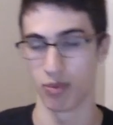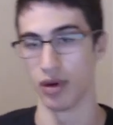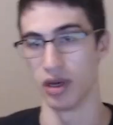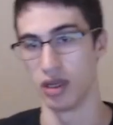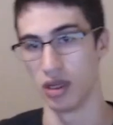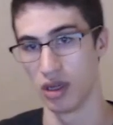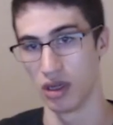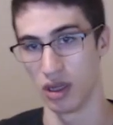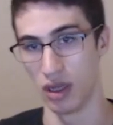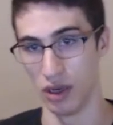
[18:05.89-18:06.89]
But
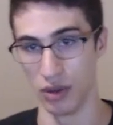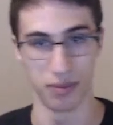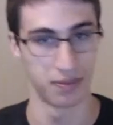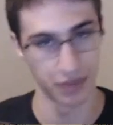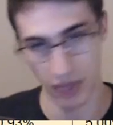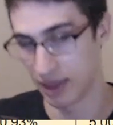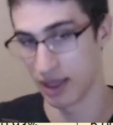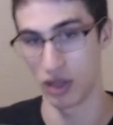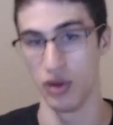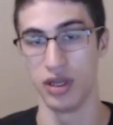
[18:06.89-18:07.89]
I
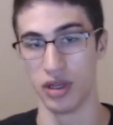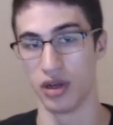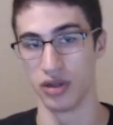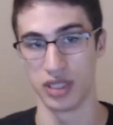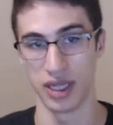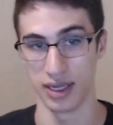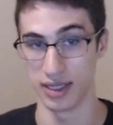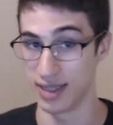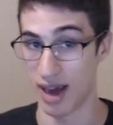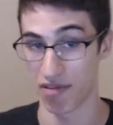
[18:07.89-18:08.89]
think you need to understand that it's
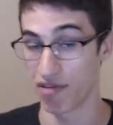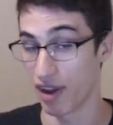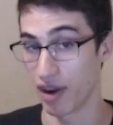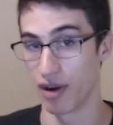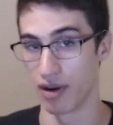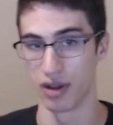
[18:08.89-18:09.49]
not fair